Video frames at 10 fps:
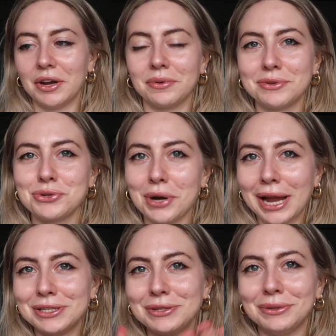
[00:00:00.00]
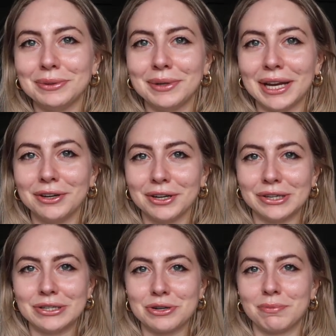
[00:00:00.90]
you know, trying to
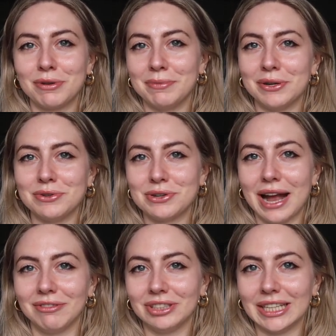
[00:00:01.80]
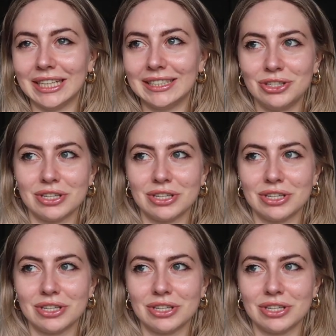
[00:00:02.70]
encourage or promote traveling